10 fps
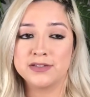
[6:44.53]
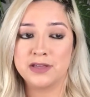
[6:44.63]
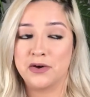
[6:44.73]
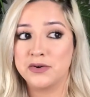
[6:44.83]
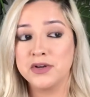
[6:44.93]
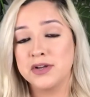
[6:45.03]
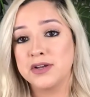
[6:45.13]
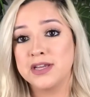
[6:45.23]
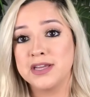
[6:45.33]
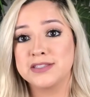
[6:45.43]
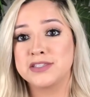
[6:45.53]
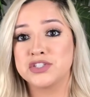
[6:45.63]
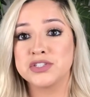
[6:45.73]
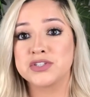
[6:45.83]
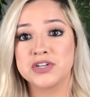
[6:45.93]
So it's
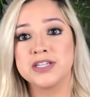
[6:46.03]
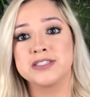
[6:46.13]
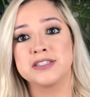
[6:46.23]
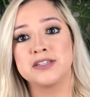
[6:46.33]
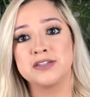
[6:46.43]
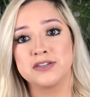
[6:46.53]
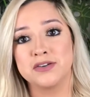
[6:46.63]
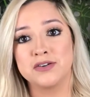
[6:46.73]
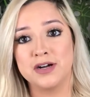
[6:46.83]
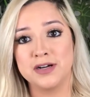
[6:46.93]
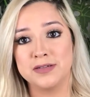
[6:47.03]
just crazy, you know.